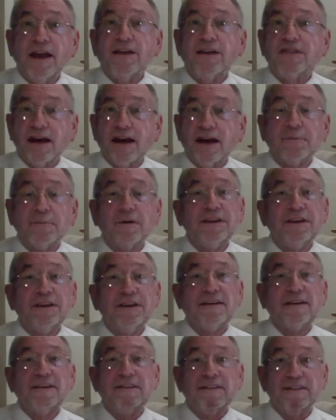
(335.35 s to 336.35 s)
Someone
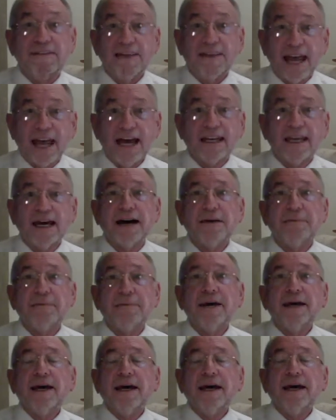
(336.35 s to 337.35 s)
doesn't stand up
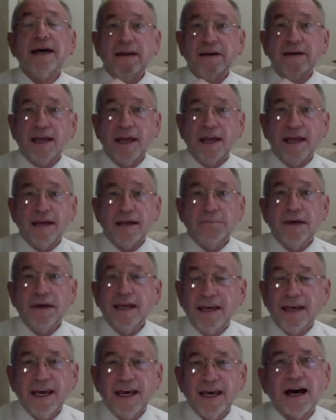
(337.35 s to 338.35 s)
and be
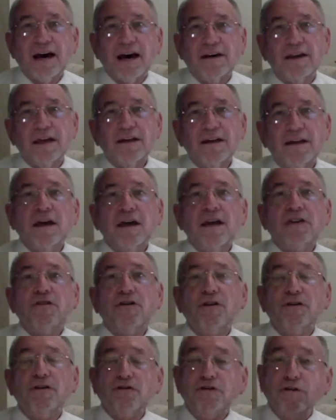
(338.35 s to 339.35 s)
counted
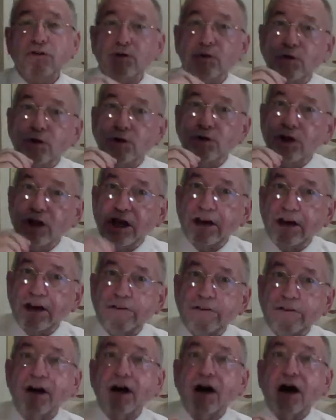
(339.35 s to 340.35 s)
to live
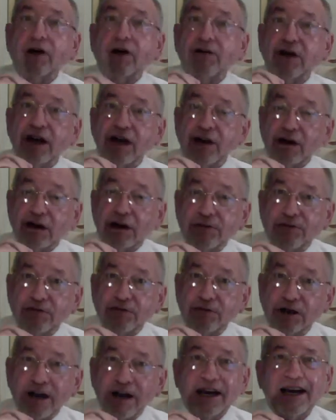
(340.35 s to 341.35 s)
in our
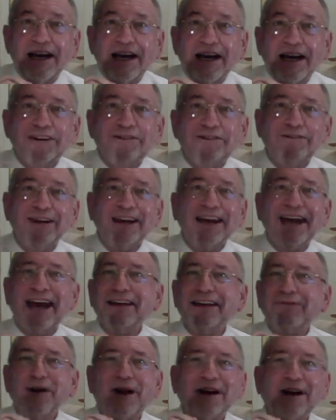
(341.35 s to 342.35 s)
free country as
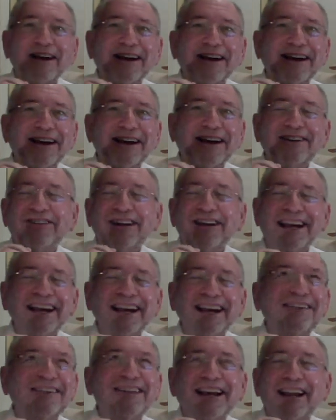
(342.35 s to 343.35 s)
our country
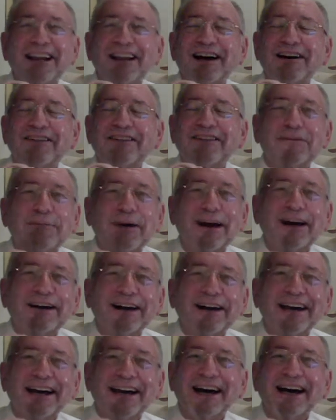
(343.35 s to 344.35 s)
is. I love
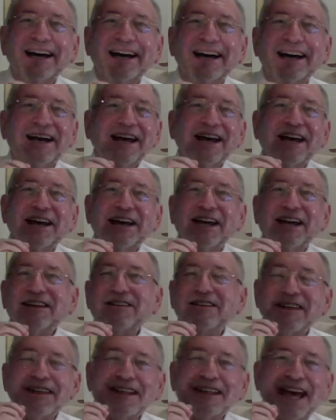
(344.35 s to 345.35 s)
America. It's
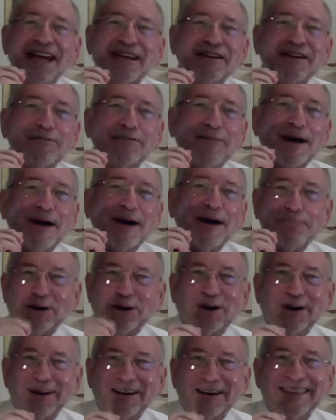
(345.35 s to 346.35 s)
the land of my
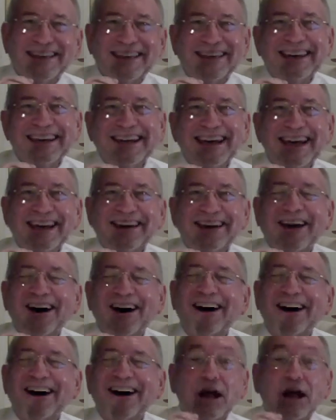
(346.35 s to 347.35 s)
birth and
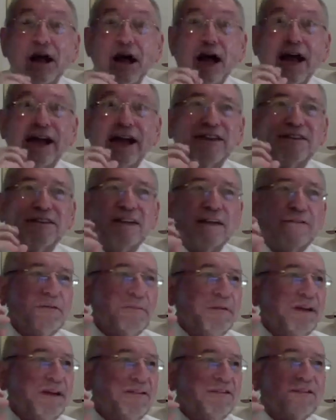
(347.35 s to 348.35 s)
all, and it's given
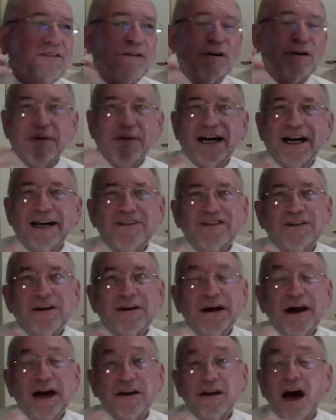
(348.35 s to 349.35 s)
me so much.
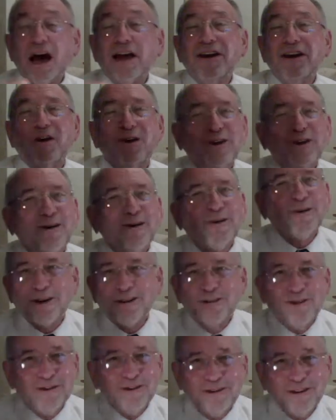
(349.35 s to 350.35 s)
And I know you all
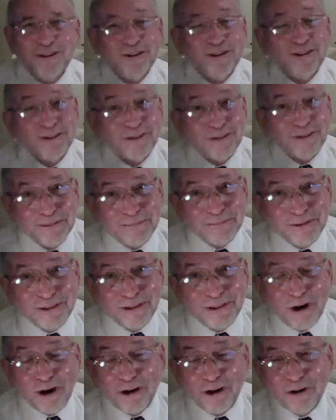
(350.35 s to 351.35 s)
do too. So
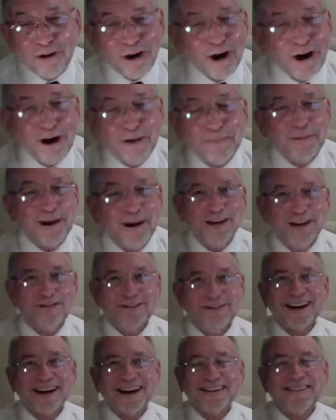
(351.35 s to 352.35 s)
you're all
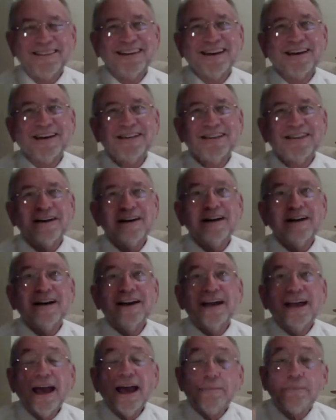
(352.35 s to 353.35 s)
patriots out there.
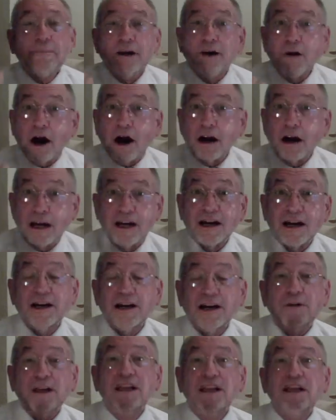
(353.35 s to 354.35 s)
But our
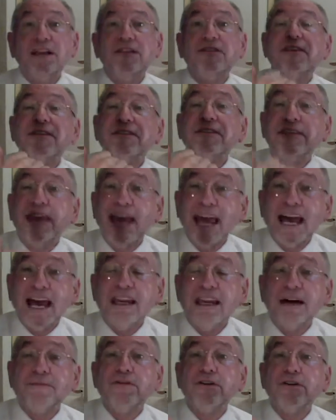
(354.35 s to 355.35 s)
country needs to stand
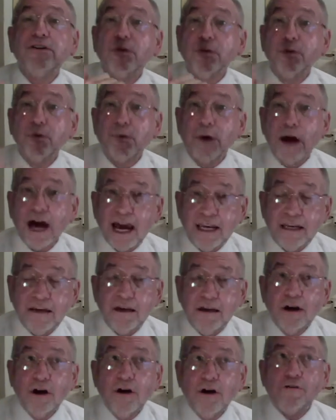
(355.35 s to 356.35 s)
up for the right
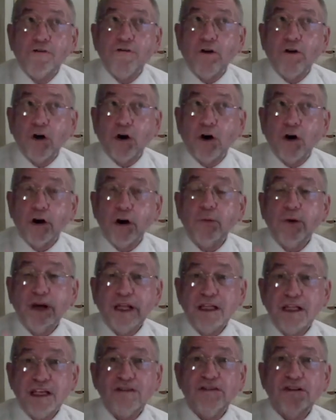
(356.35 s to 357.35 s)
for
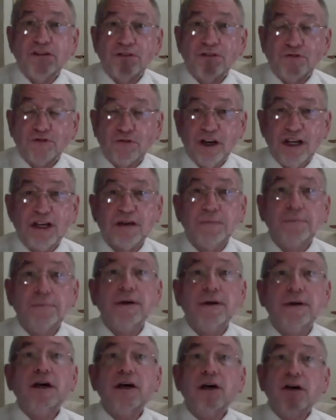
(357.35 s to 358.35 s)
religious freedom.
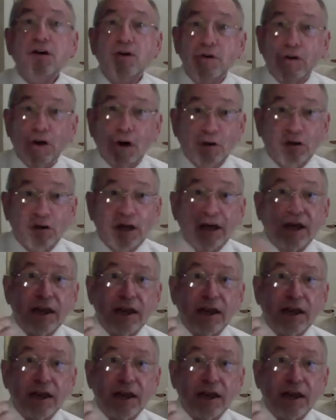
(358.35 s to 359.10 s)
You know